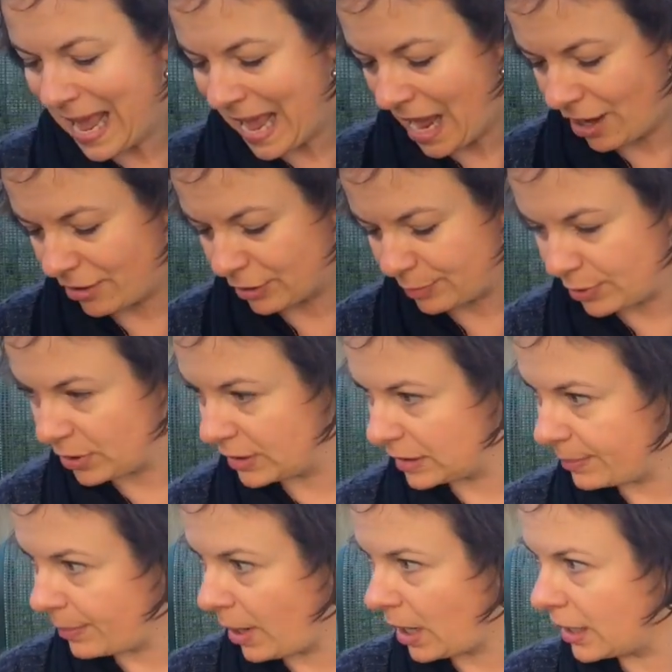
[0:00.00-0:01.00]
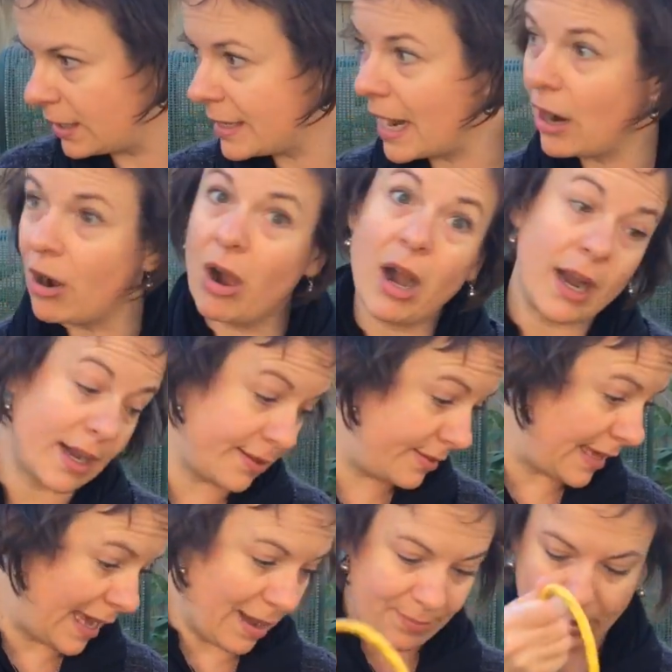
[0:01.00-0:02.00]
how to pull it apart. Now,
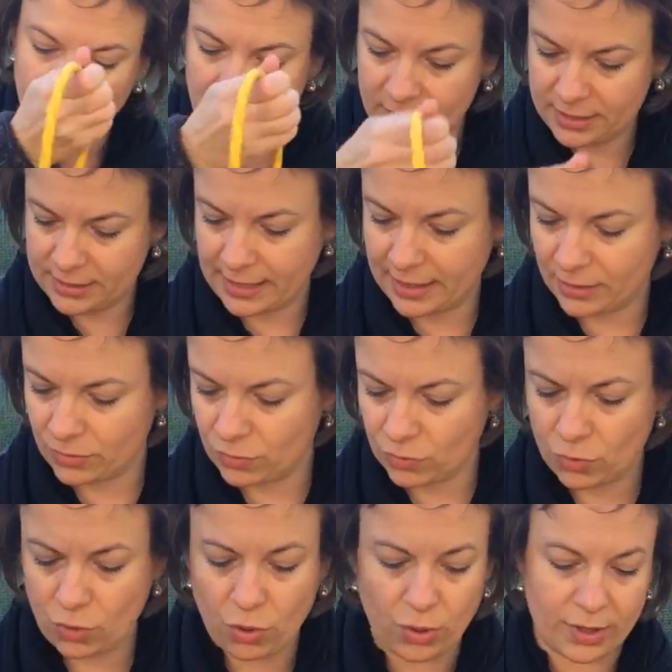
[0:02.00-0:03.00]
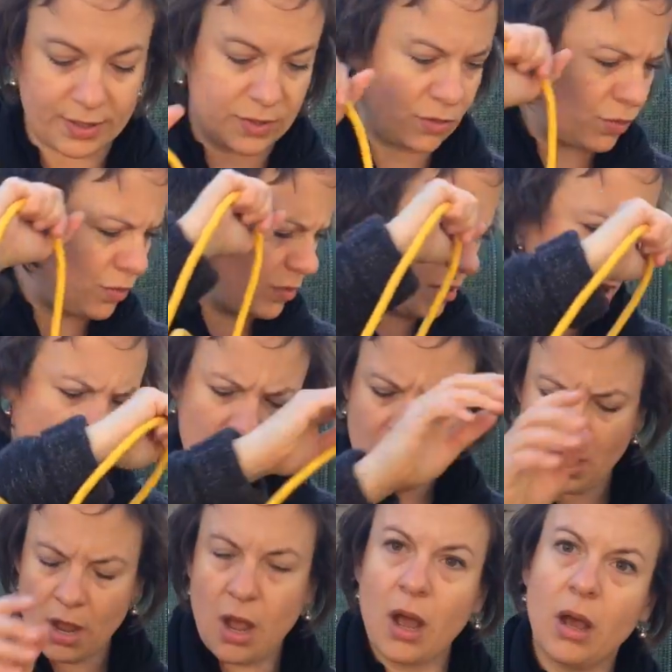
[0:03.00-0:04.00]
that cord is
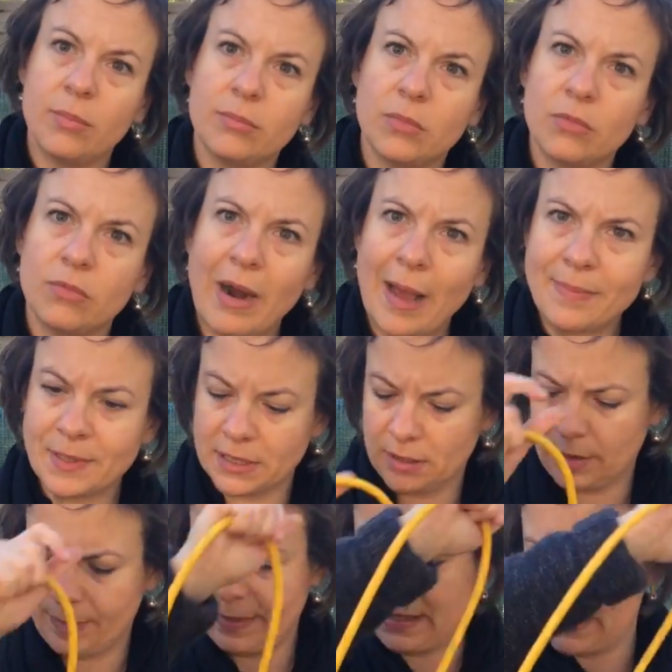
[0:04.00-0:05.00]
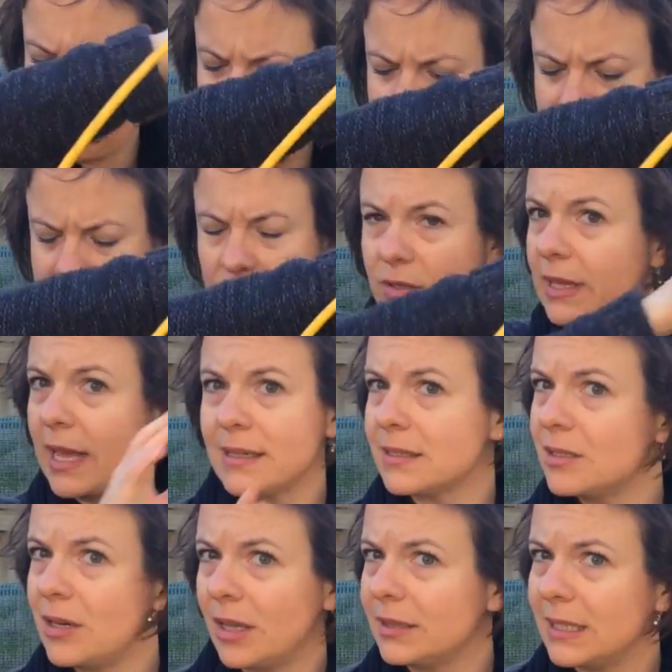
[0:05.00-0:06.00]
wrapped a little bit tight, so
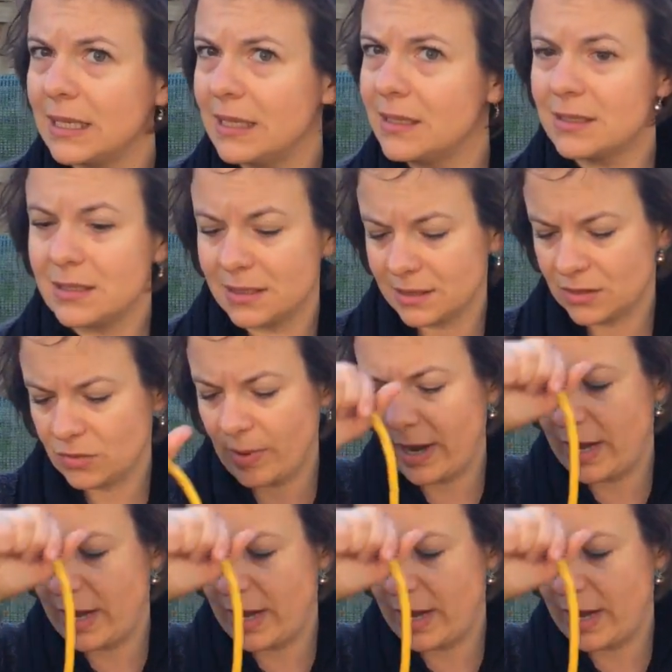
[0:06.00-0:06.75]
that's not the easiest